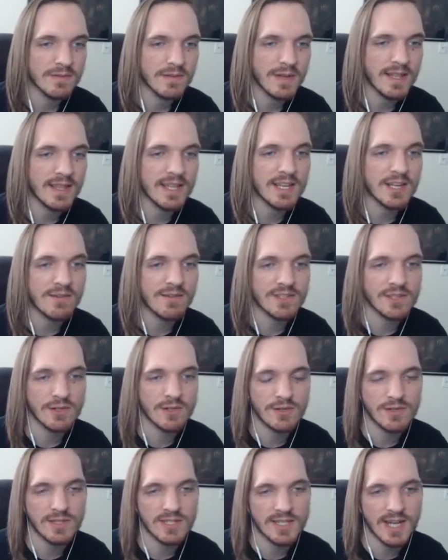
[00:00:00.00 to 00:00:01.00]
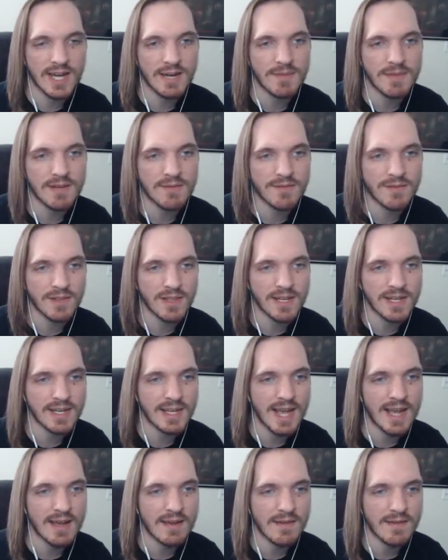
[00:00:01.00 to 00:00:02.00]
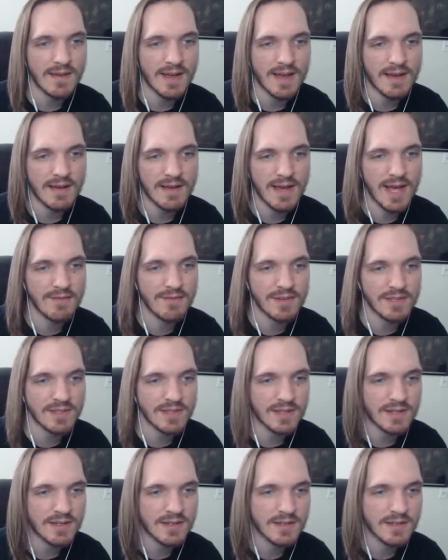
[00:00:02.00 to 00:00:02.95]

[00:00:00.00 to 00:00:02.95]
And then you have to learn the timing for like everything.